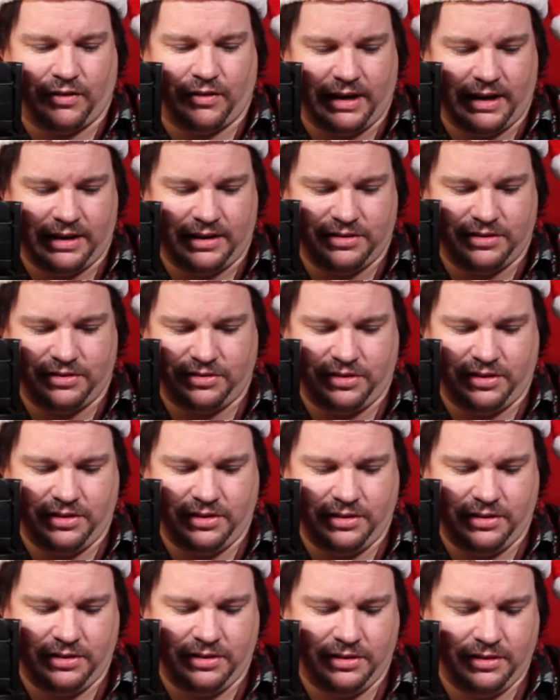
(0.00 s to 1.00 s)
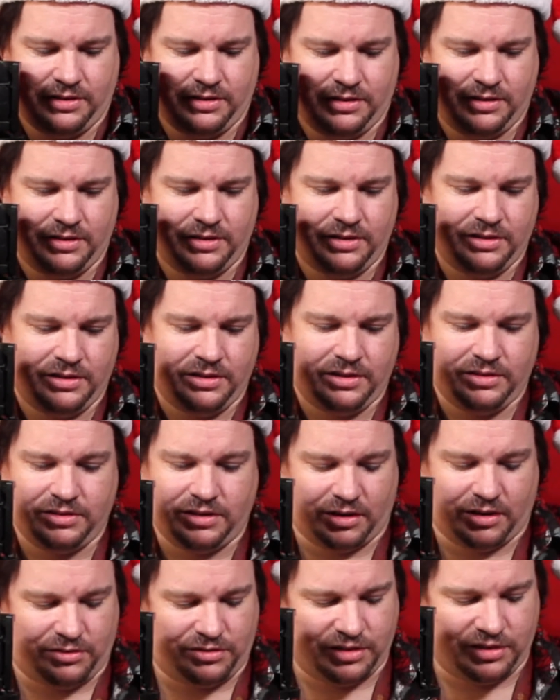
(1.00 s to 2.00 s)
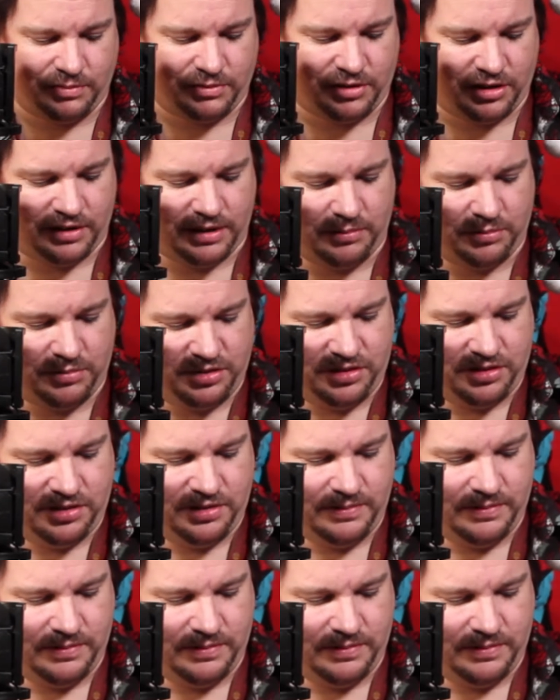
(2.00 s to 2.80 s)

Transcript: least. You know, sometimes.